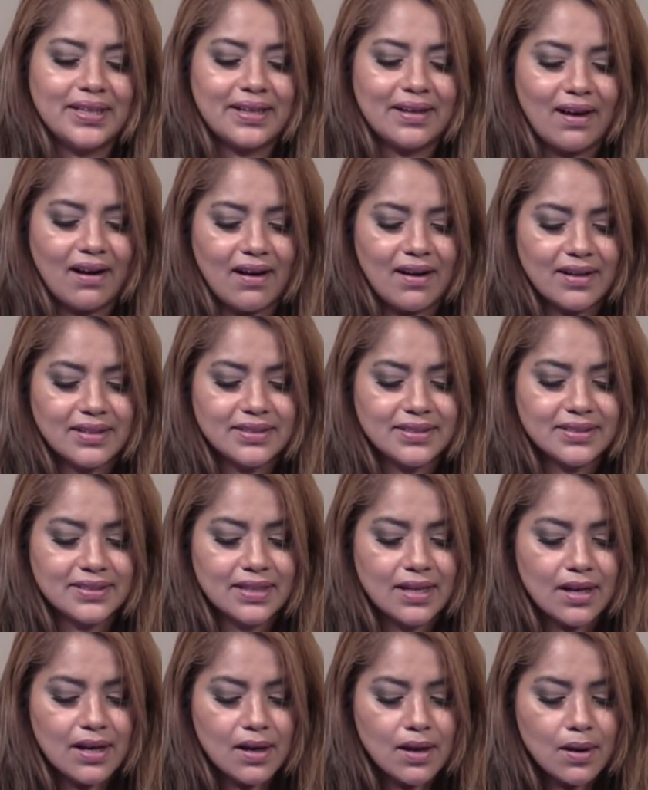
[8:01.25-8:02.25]
God's
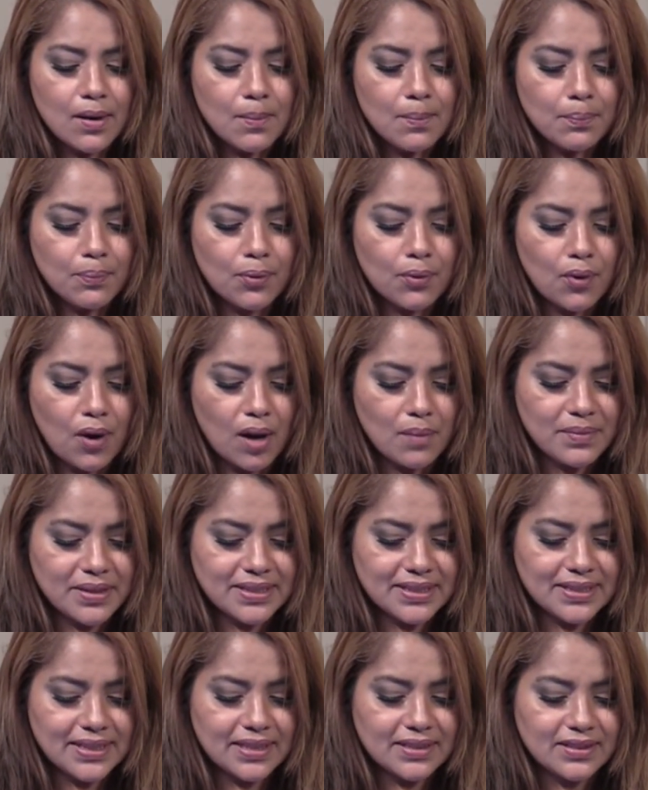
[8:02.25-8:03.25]

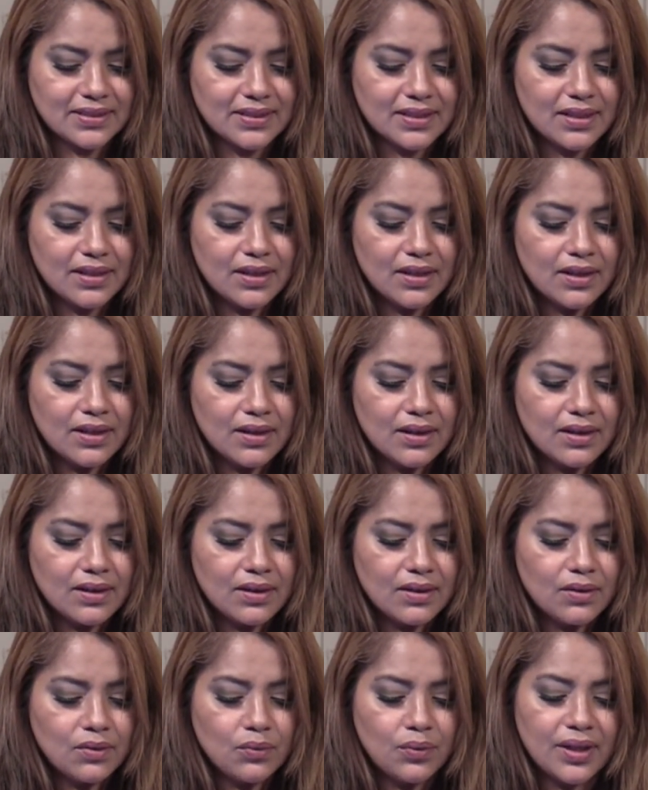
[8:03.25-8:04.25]
promises
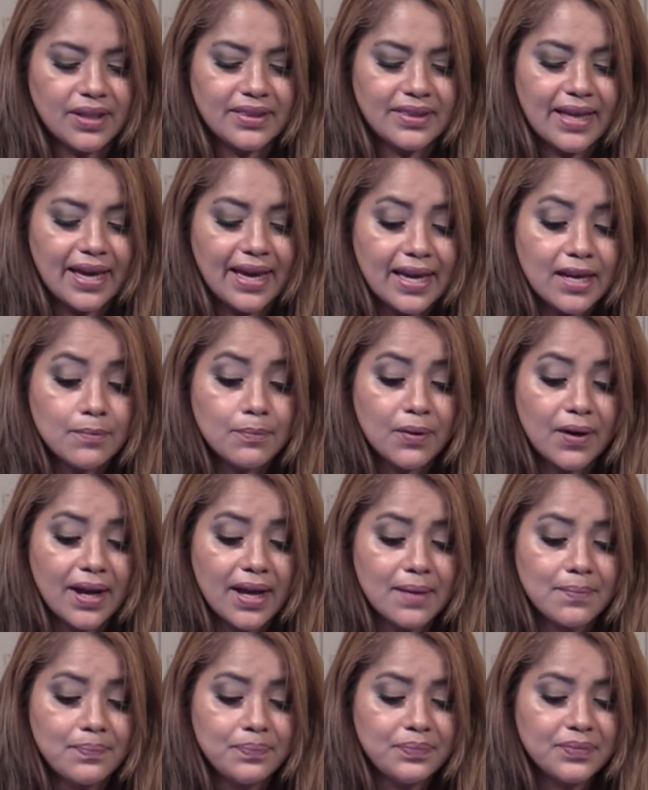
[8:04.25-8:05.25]
with
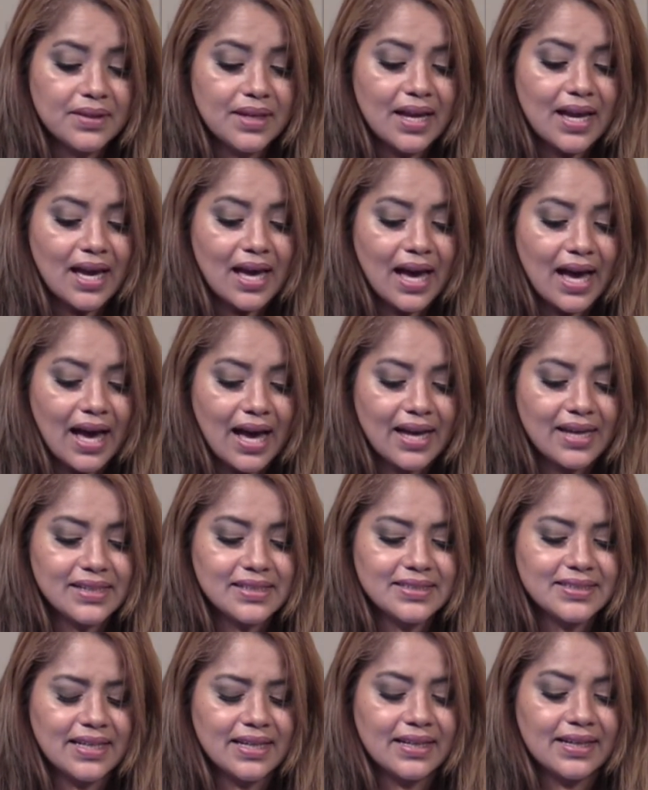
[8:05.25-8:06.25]
Abraham,
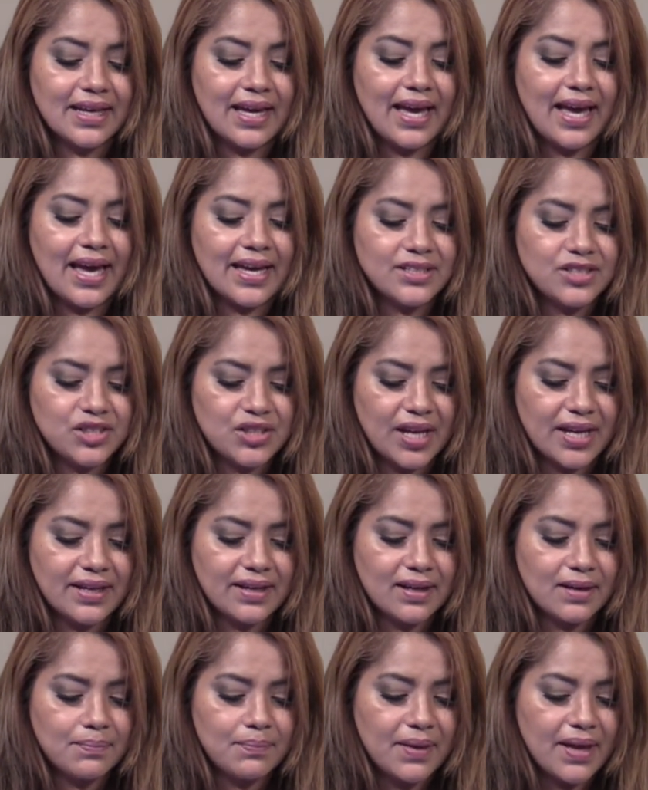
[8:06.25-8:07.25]
Isaac, and
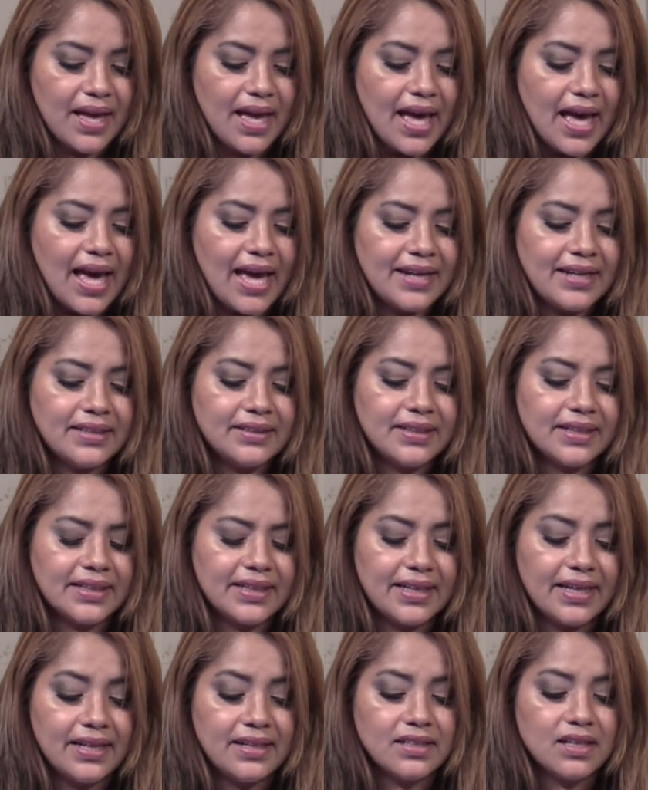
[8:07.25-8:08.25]
Jacob, and in the
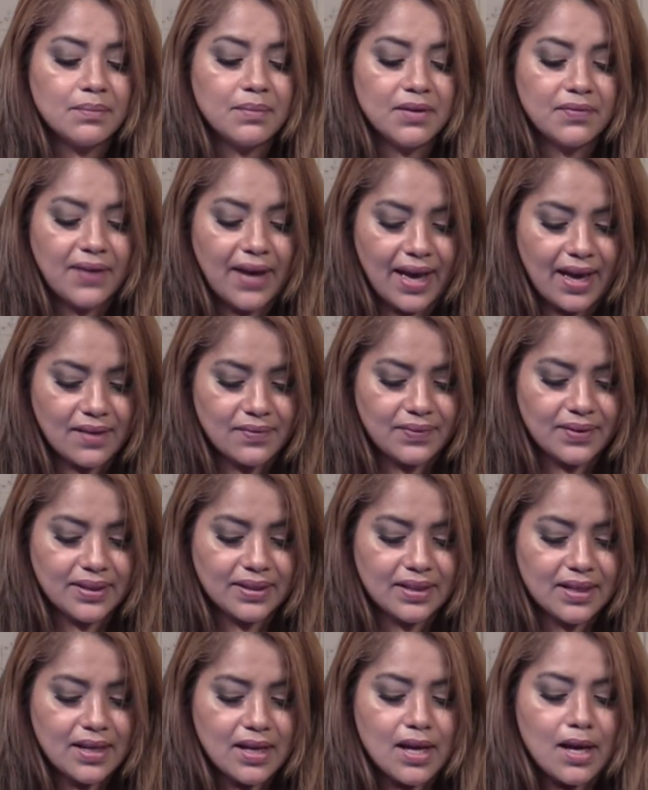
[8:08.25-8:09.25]
kingdom of heaven,
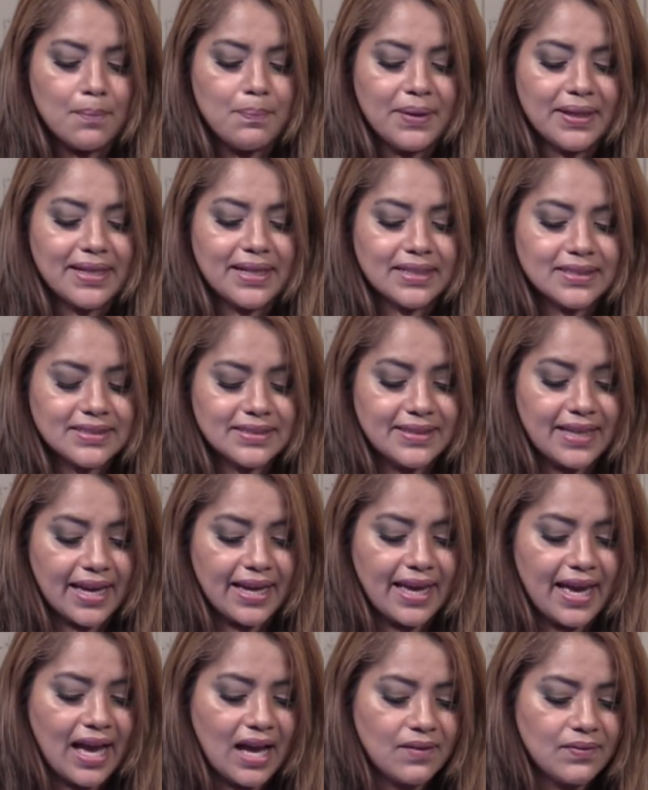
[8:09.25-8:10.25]
because they
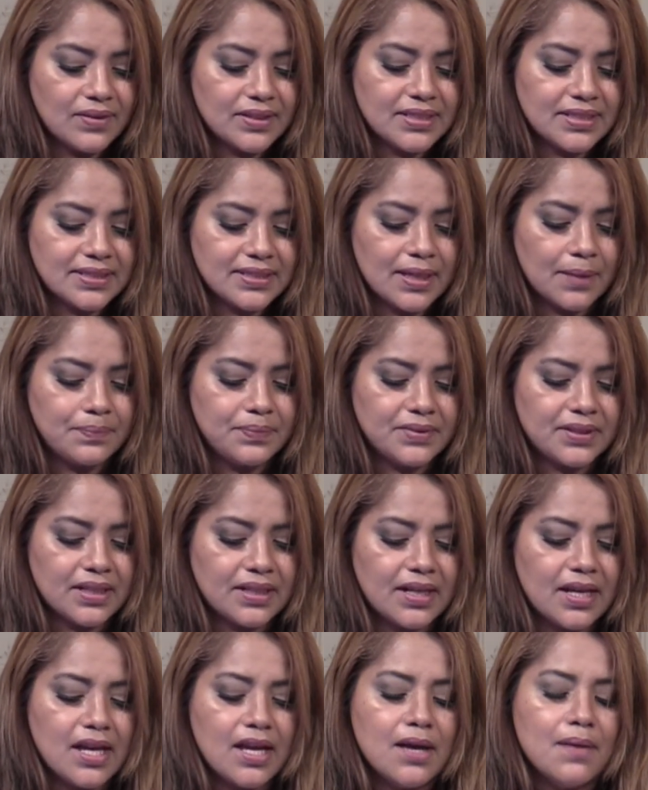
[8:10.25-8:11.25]
have accepted
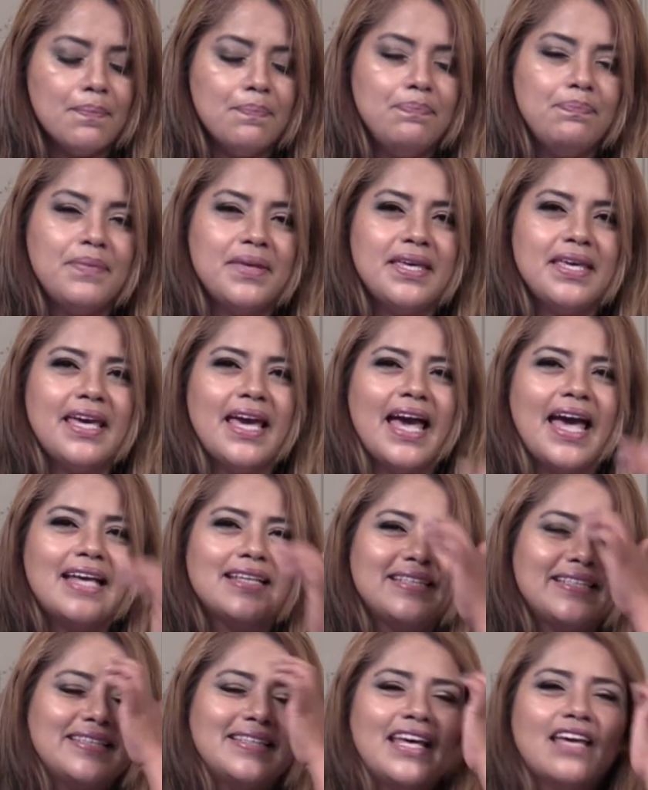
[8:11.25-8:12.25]
me as
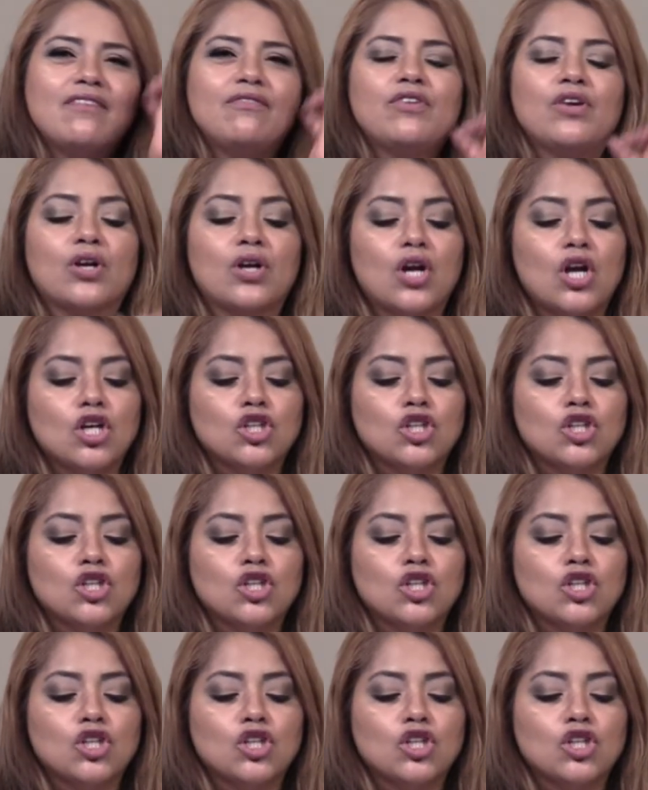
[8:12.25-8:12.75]
Savior.